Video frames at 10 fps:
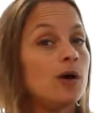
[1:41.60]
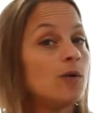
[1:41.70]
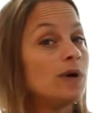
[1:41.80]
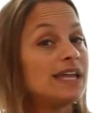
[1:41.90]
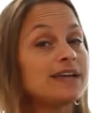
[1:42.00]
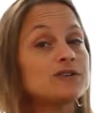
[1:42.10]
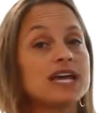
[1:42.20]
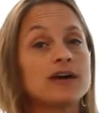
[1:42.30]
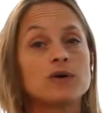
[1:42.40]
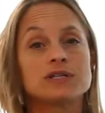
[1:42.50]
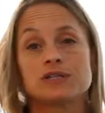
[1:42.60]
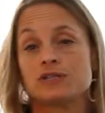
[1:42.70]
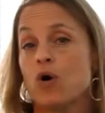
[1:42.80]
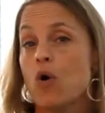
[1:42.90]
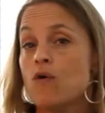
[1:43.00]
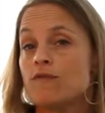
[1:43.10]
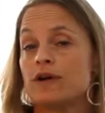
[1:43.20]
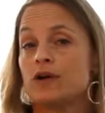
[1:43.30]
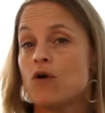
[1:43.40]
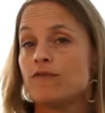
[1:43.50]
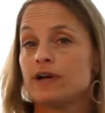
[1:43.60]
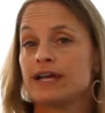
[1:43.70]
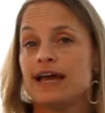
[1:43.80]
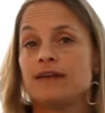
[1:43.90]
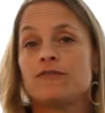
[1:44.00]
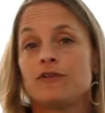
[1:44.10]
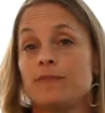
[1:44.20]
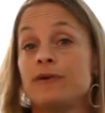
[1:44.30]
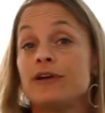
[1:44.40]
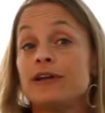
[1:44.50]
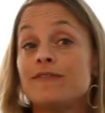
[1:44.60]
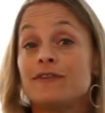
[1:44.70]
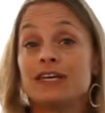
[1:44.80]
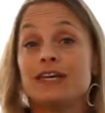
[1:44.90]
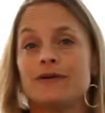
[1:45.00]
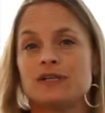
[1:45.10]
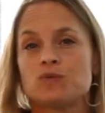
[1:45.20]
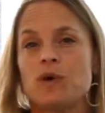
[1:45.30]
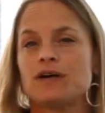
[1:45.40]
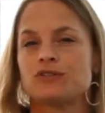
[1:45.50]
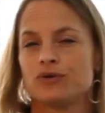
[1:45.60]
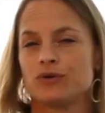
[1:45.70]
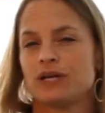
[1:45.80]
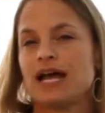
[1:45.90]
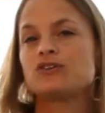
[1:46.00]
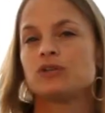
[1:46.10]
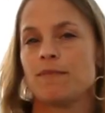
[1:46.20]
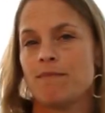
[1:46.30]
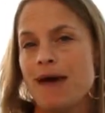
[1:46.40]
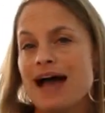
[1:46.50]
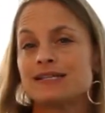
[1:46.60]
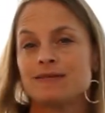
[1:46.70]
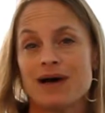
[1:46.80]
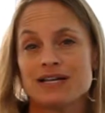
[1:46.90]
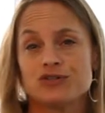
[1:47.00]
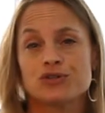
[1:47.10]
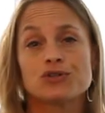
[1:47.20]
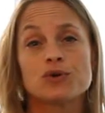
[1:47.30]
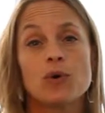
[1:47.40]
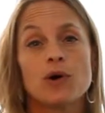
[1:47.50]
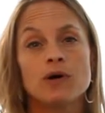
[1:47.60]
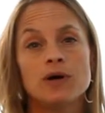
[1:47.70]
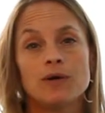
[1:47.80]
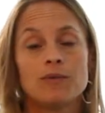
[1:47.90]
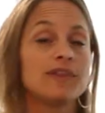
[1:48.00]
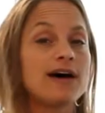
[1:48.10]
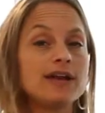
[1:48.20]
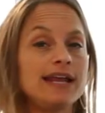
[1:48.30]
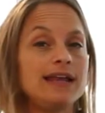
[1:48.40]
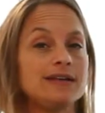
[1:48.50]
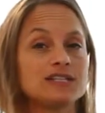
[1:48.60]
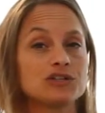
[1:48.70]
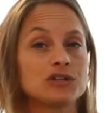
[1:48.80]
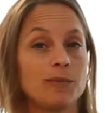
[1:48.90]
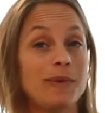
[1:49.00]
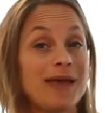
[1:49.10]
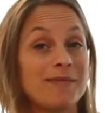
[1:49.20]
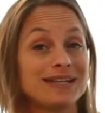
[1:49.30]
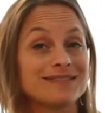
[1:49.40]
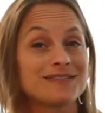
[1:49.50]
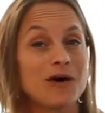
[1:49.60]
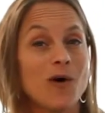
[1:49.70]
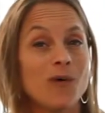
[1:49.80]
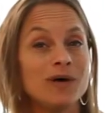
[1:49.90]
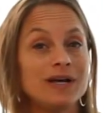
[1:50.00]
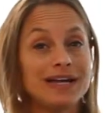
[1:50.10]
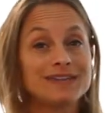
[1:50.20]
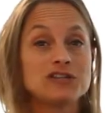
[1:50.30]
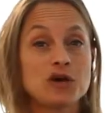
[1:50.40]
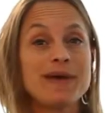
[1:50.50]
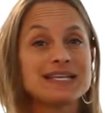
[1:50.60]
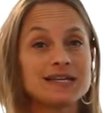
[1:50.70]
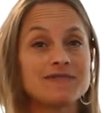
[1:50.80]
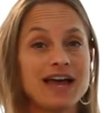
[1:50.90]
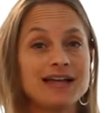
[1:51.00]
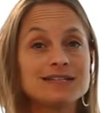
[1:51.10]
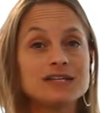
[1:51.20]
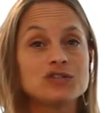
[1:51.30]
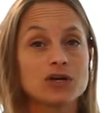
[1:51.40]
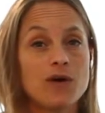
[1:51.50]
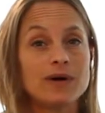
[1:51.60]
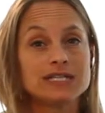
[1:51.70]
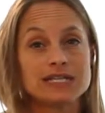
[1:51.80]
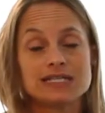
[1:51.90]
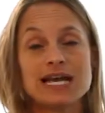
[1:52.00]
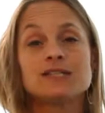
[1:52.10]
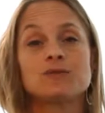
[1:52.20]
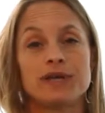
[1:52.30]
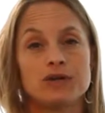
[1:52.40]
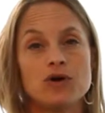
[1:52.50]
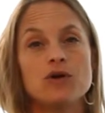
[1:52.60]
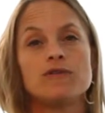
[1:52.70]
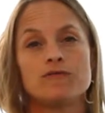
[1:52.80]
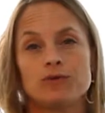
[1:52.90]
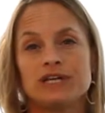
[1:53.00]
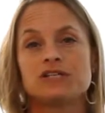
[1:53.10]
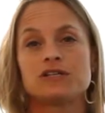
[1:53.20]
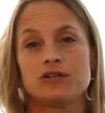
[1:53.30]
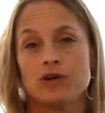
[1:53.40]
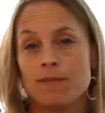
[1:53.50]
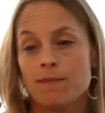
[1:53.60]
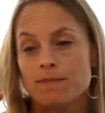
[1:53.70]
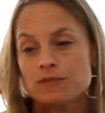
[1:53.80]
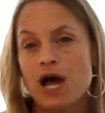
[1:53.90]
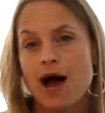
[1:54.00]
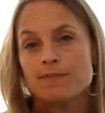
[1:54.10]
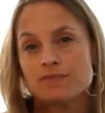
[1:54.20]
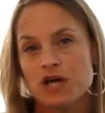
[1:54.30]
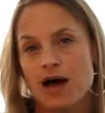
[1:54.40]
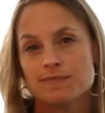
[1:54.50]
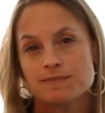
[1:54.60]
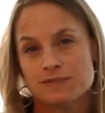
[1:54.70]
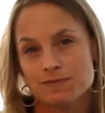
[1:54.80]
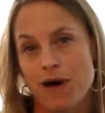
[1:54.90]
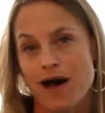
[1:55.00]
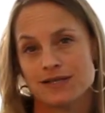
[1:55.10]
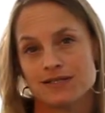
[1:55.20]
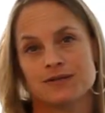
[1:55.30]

We let you take courses over and over again for a period of a year as well, so you can actually maximize your score without any additional payment. So it's to your best advantage to go into the test when you know you've reached your top spot.